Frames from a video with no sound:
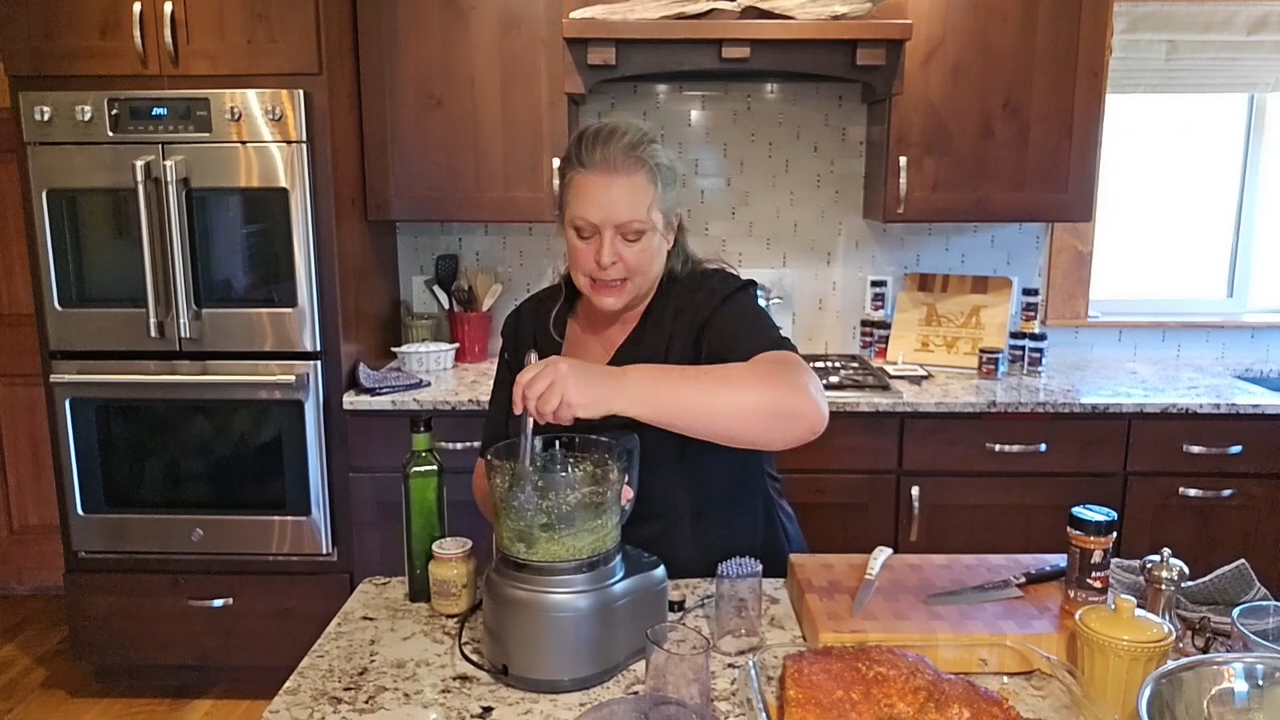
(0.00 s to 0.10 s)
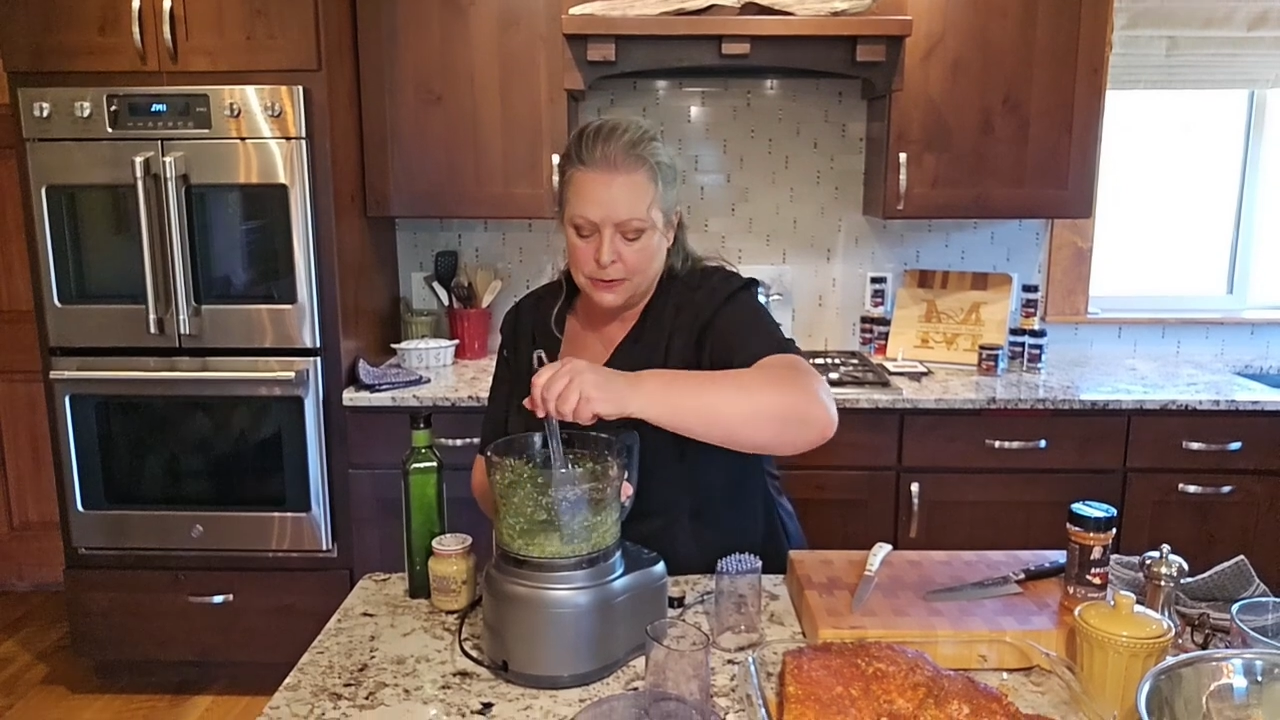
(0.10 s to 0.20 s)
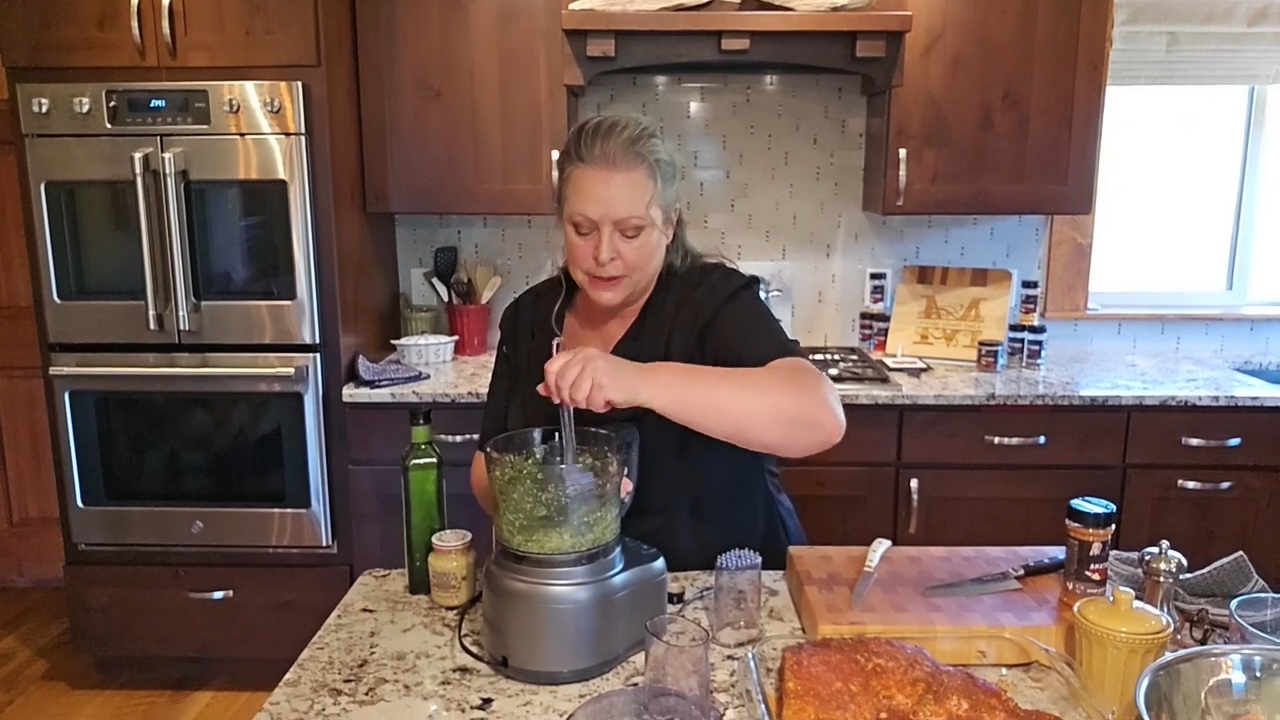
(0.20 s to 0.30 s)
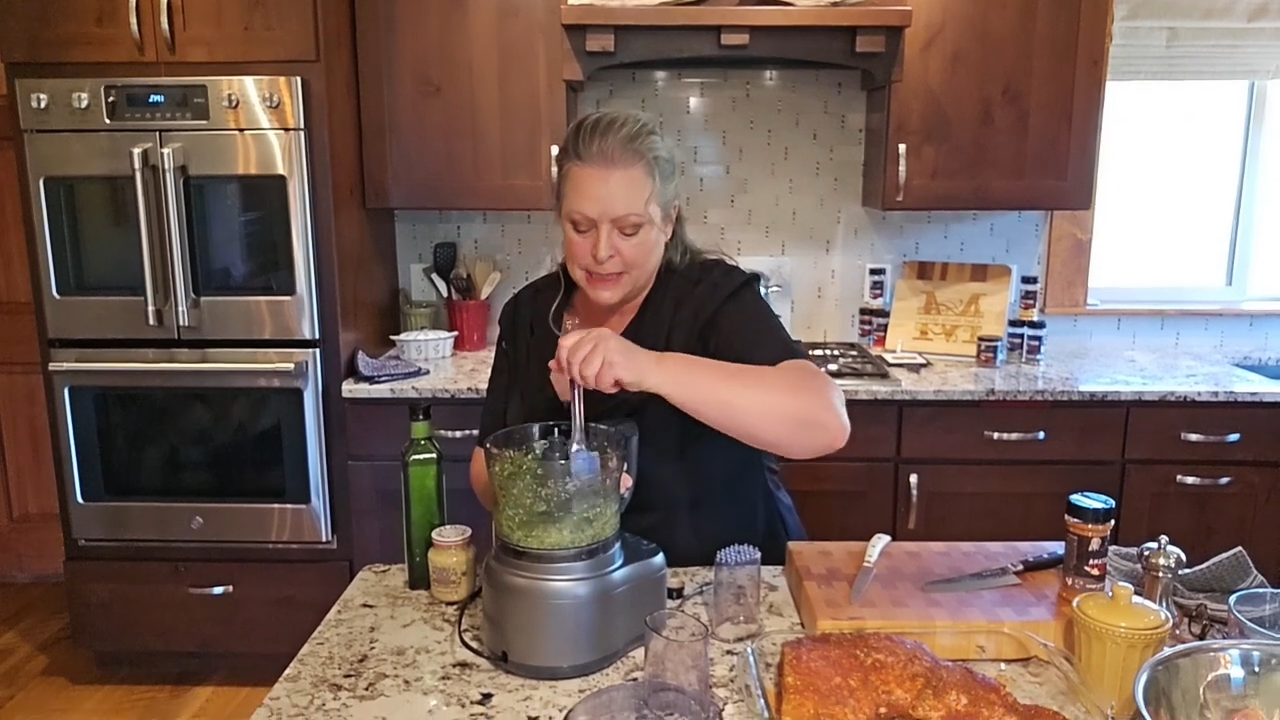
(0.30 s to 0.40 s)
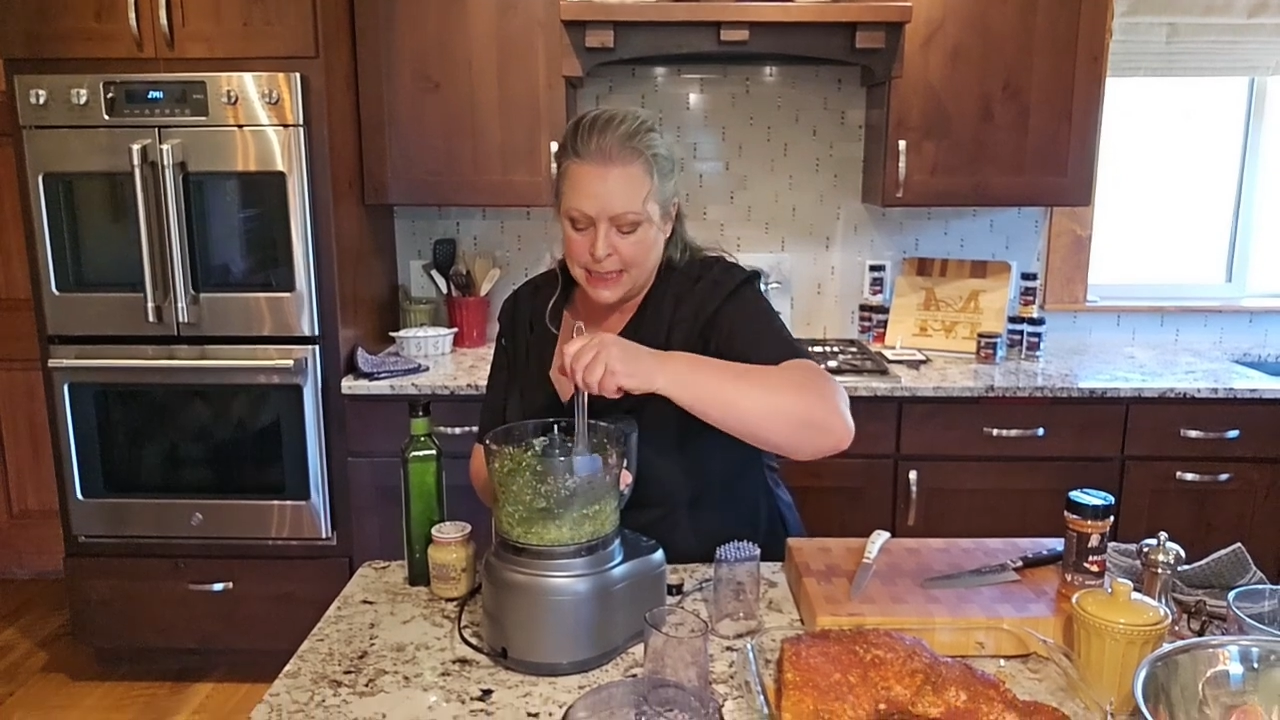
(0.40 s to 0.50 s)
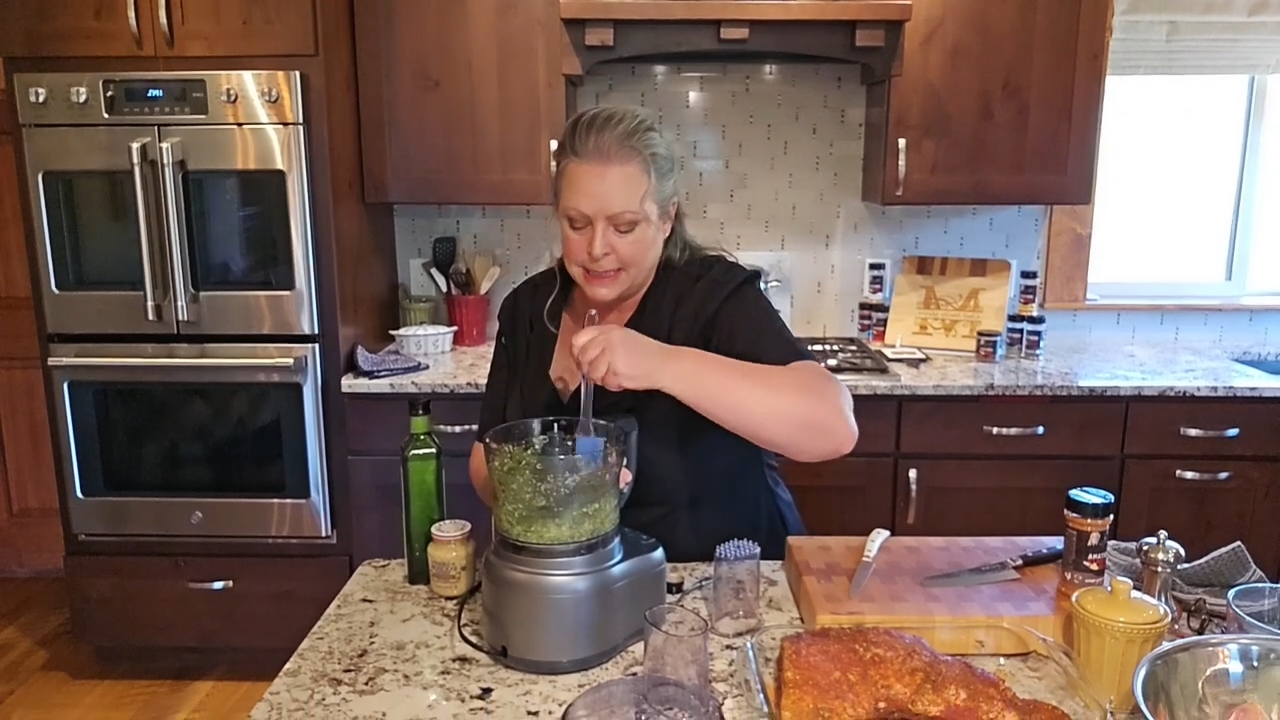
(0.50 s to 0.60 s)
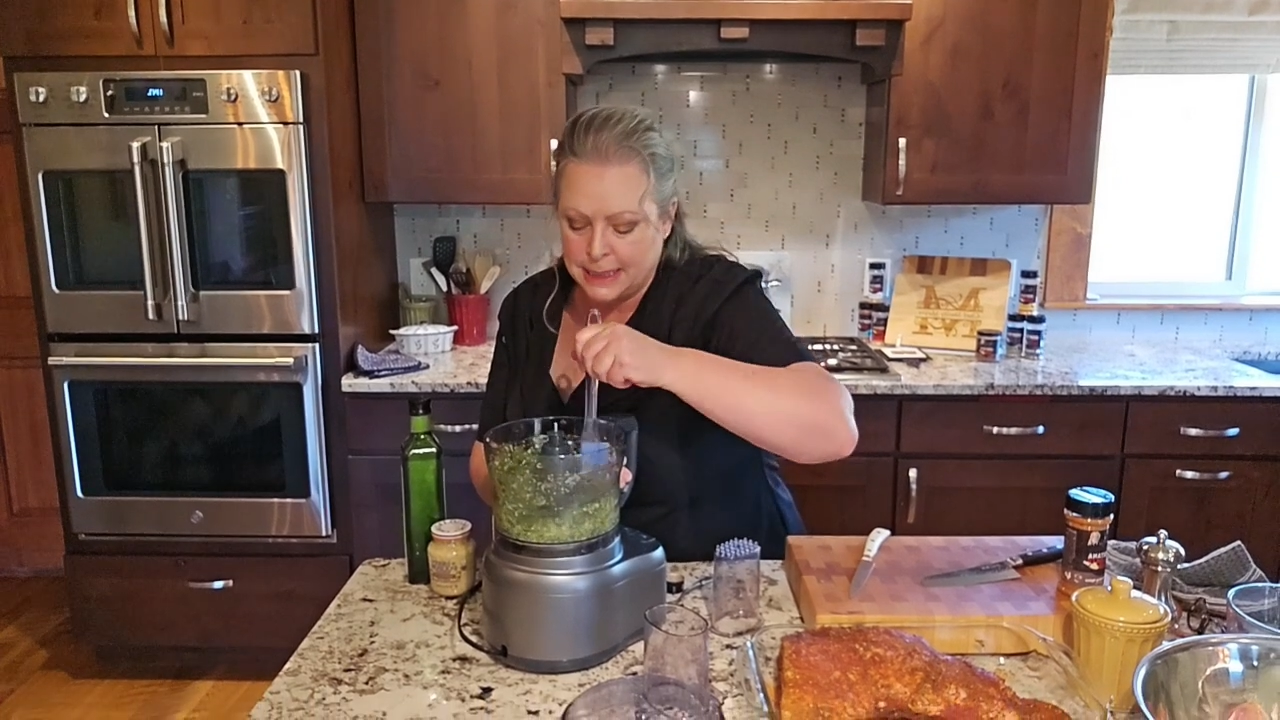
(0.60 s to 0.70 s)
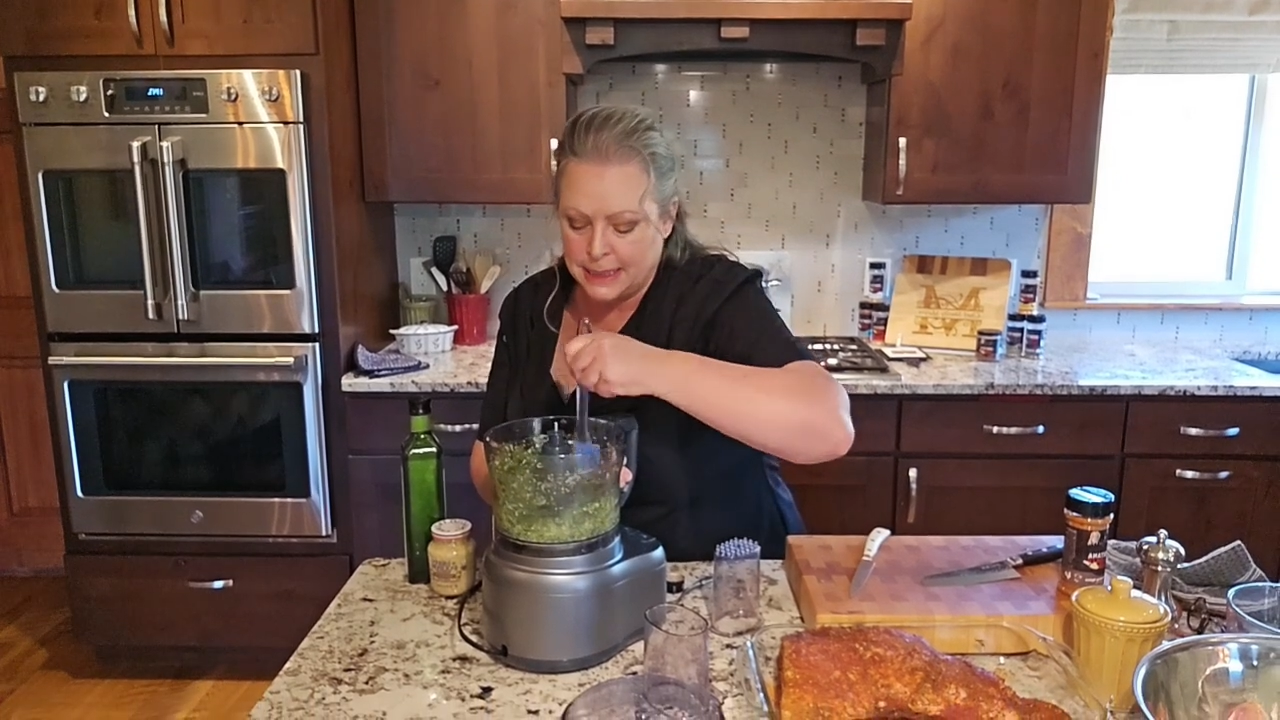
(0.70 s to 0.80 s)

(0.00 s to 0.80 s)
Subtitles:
and the reason I did